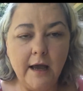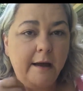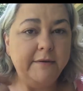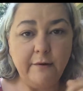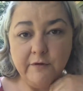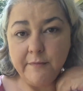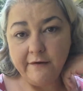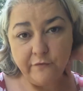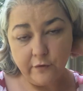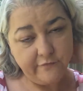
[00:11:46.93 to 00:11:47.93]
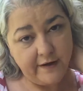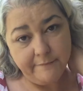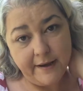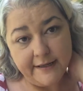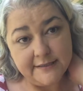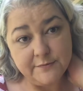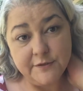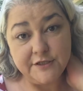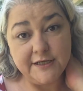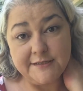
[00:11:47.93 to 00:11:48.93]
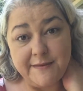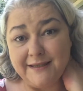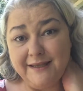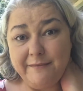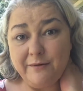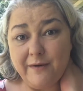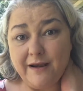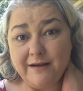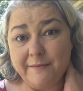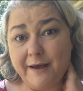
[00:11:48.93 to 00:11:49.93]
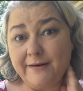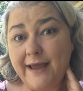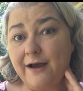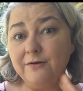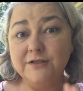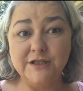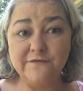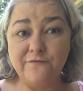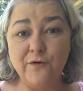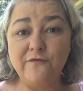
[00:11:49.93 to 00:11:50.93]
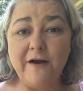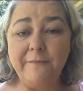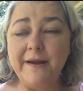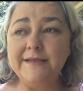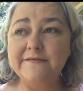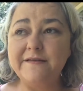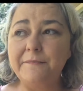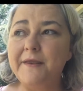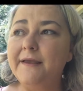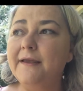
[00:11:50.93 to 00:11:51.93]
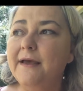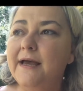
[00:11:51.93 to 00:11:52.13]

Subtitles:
I'm done with my 4 or 5 bites, which is my limit right about now. It's just 4 or 5 bites of something.